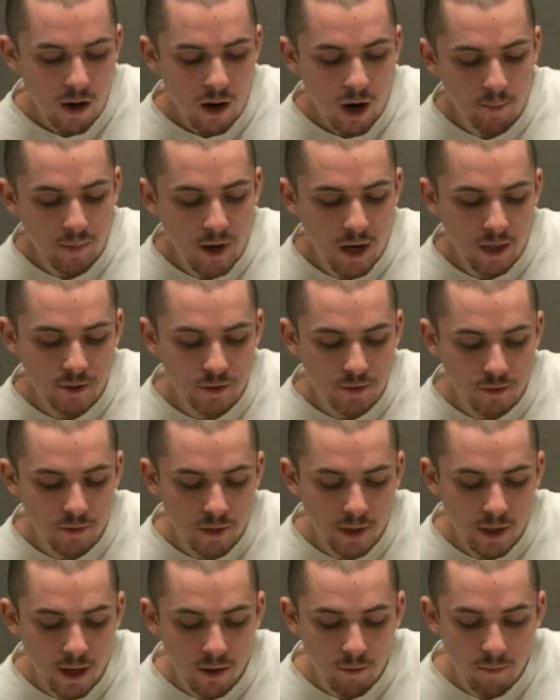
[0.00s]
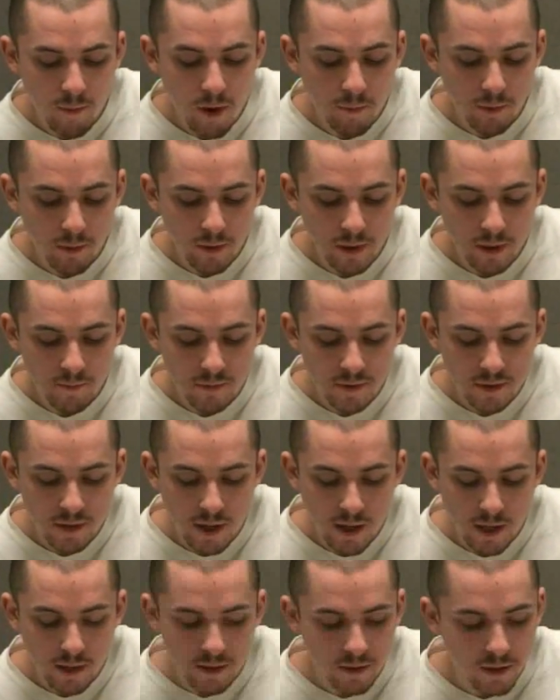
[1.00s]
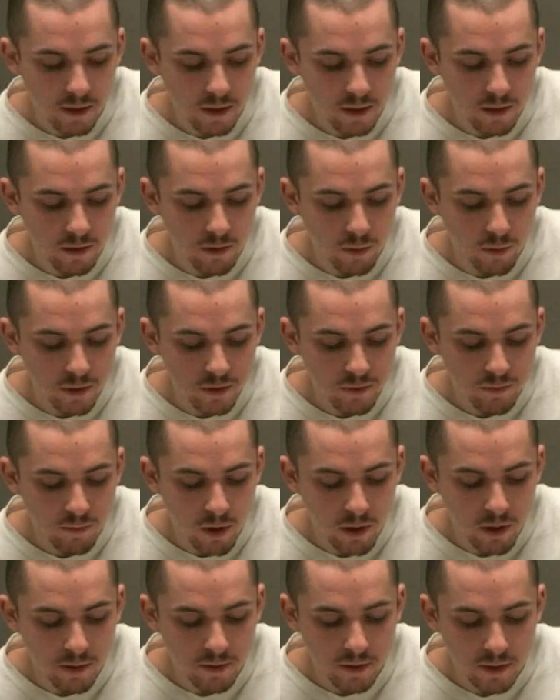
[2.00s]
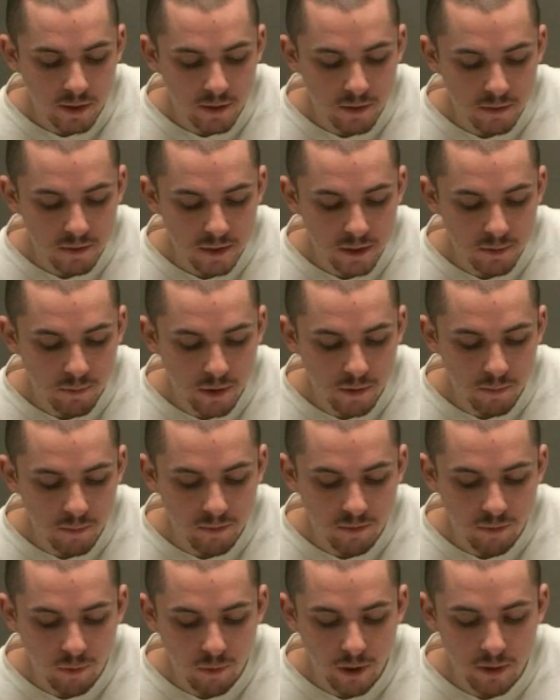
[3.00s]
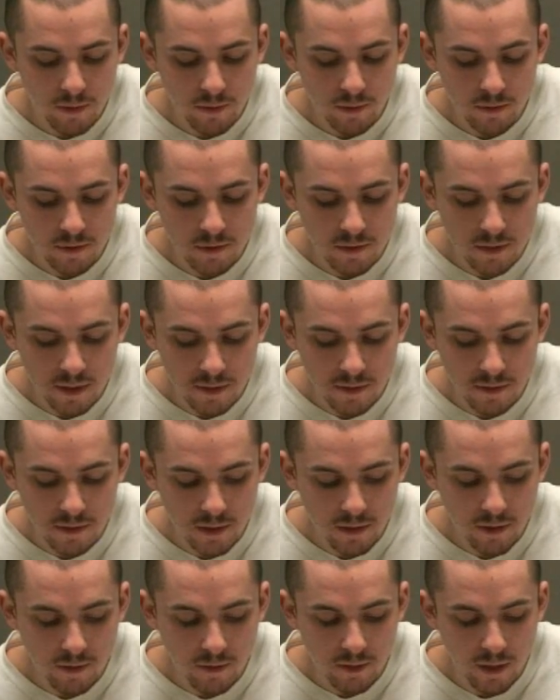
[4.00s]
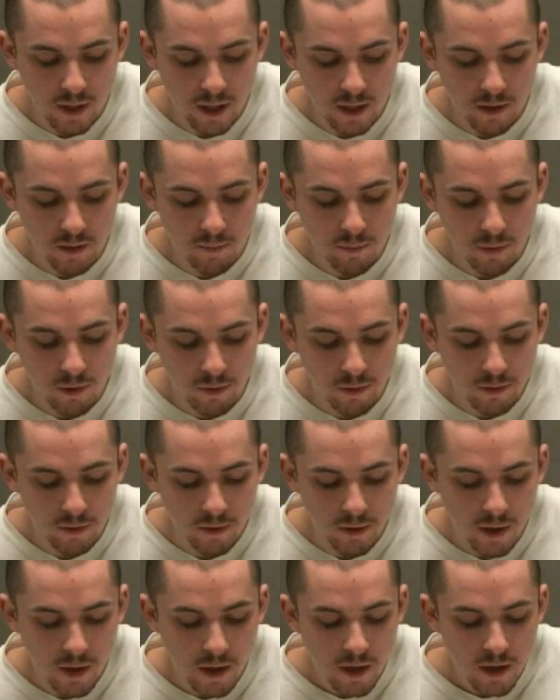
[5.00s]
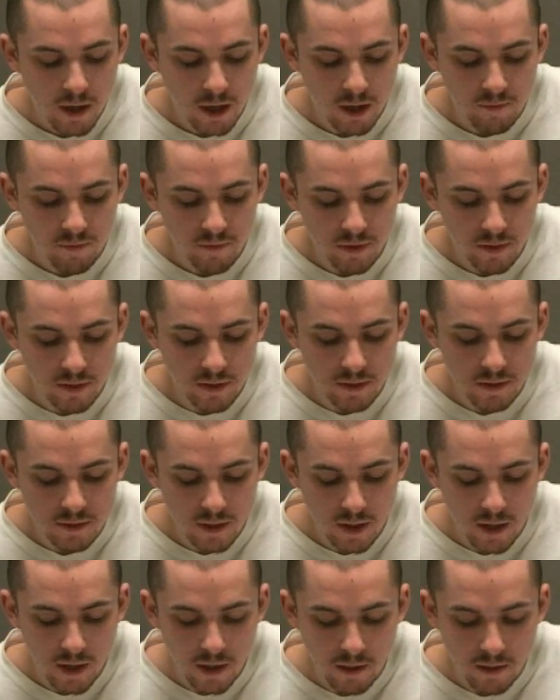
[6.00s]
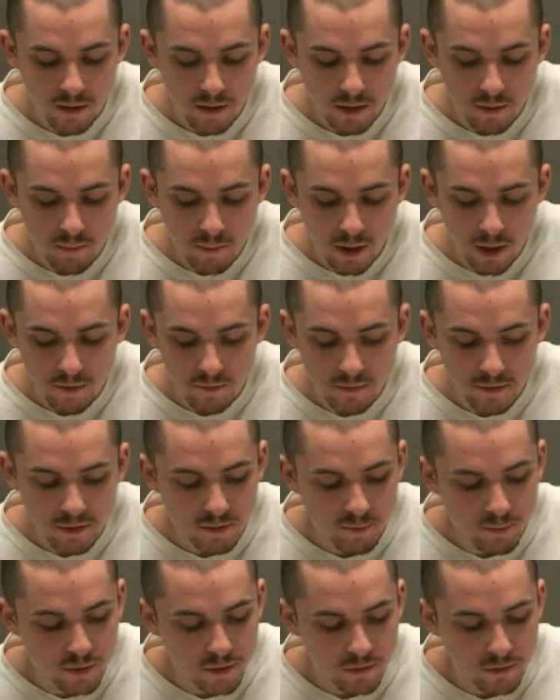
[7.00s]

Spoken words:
I'm not sure that I remember him saying that he had always wanted to kill someone before he turned 60 on the night of the murder. If he did say it, he may have just been